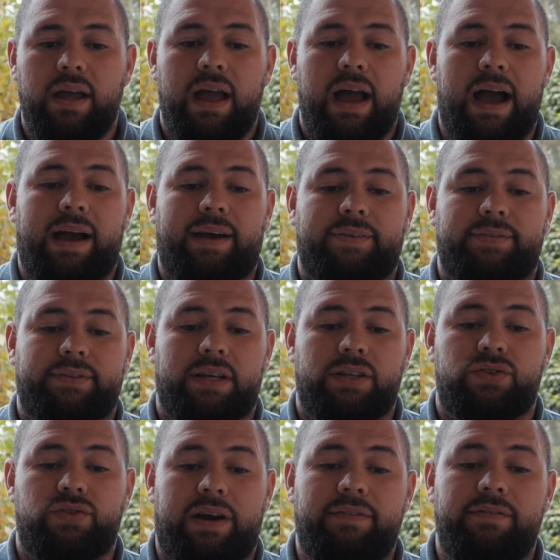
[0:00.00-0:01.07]
after
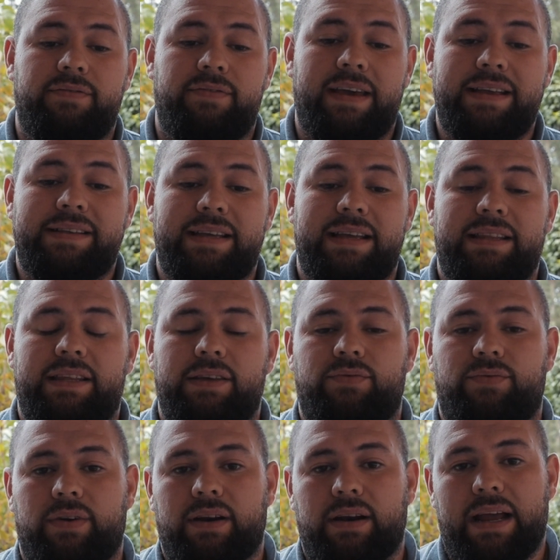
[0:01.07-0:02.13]
trying fate in
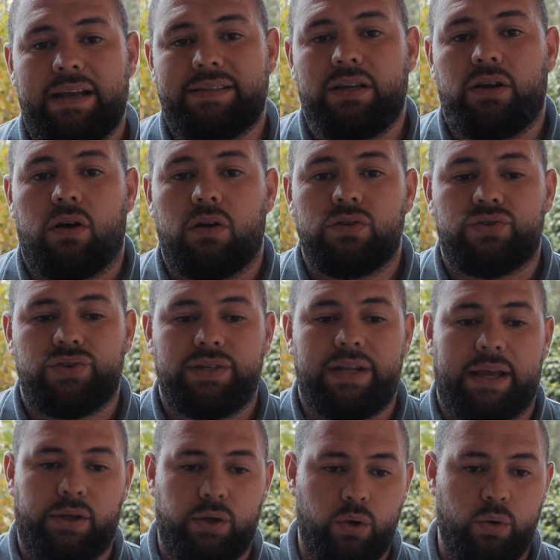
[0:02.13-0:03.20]
different Latin countries
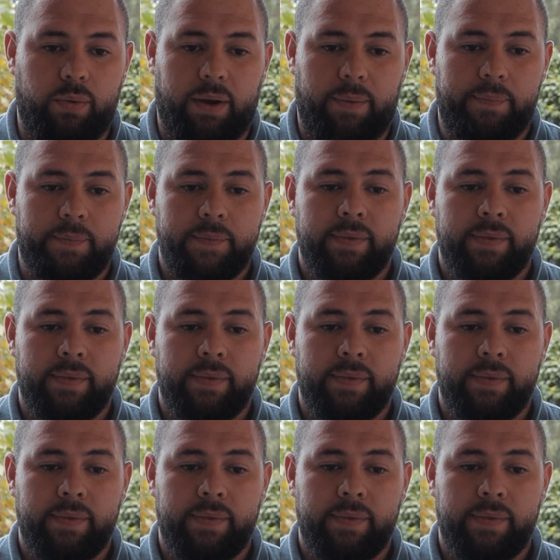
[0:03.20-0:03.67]
like Cuba.